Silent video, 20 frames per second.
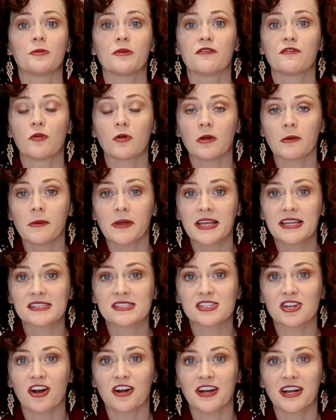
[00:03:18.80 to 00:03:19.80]
So before we
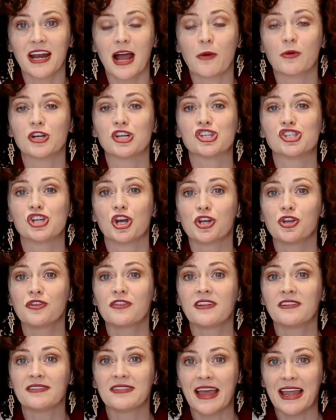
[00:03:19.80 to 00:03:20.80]
get started, I want to show
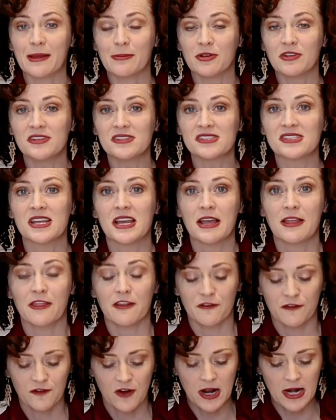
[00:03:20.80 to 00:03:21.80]
you the labels,
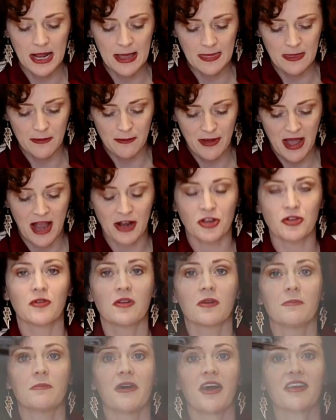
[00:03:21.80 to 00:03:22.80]
the front and the back.
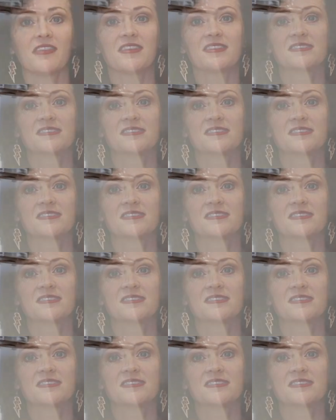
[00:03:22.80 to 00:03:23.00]
You can buy